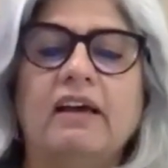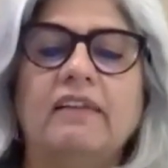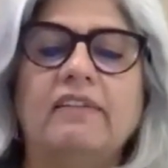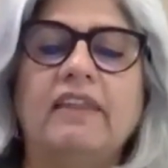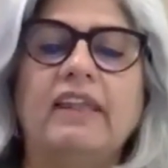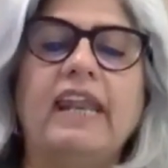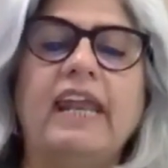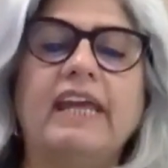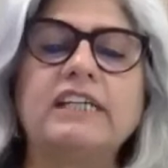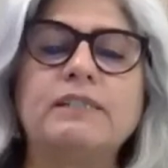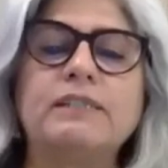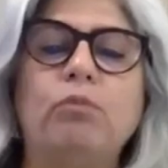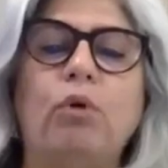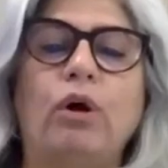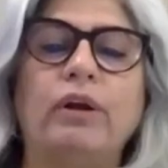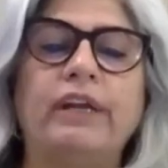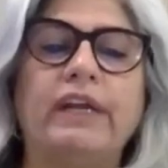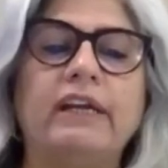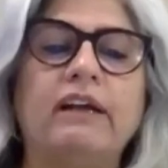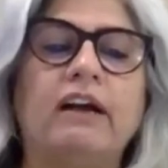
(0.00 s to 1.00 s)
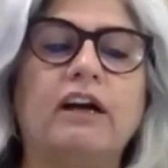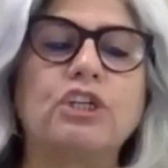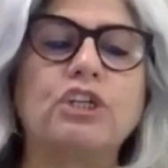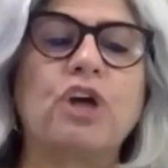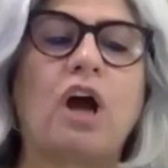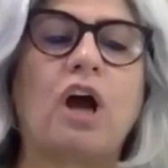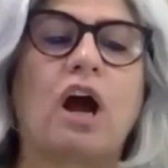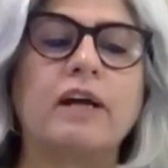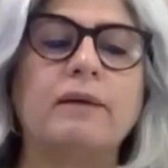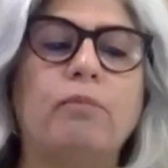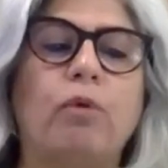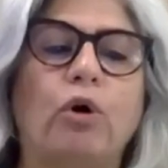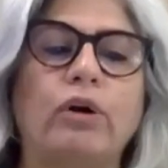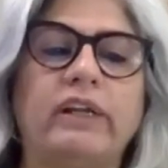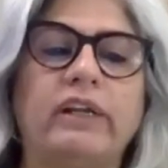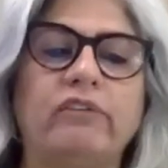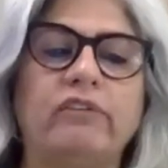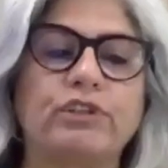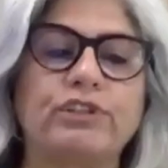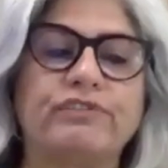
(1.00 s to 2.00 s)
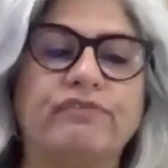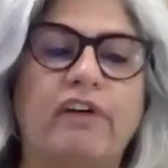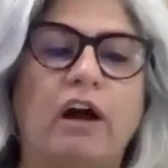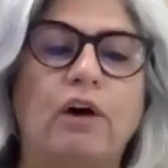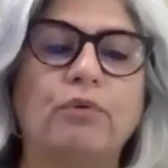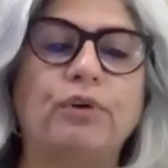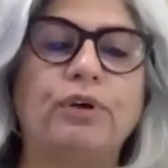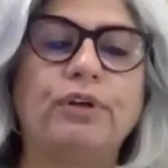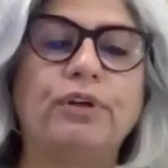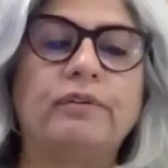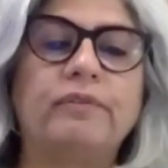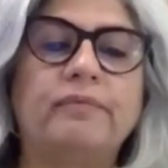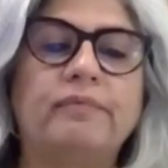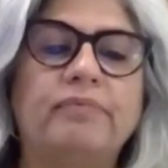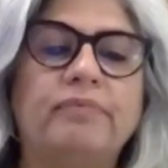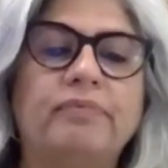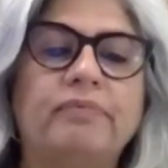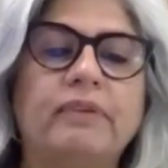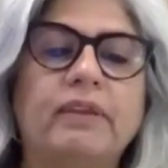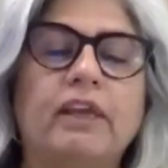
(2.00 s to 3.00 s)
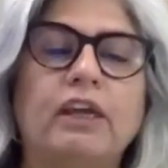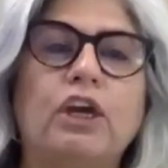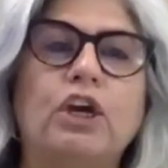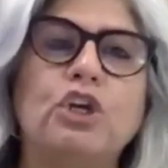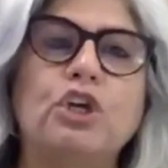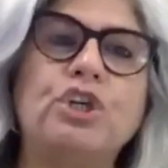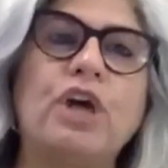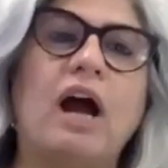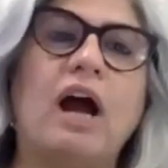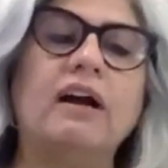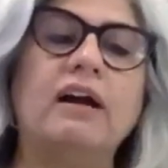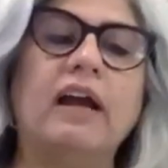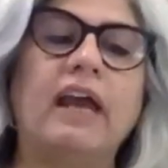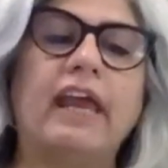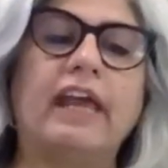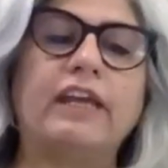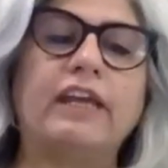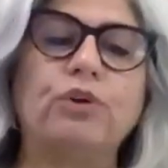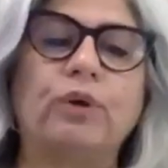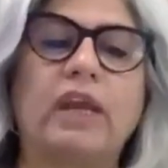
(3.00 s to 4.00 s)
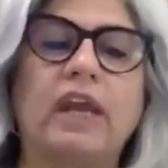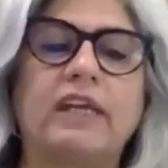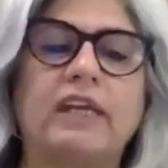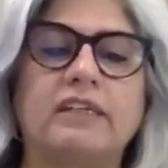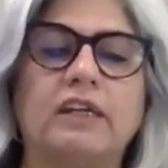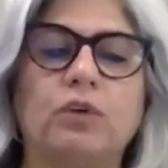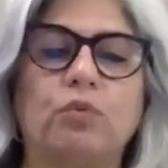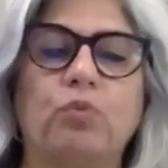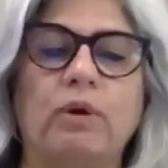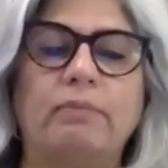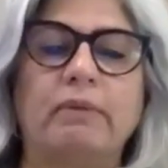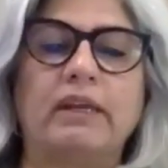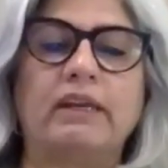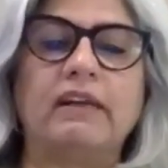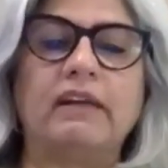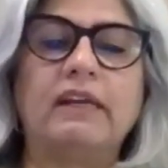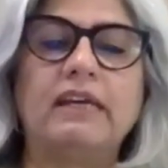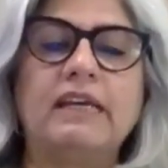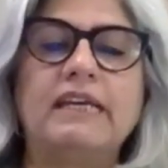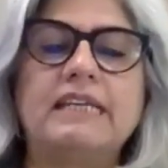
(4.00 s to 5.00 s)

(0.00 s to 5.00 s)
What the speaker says: The next morning, her charred body was found. Young, educated women,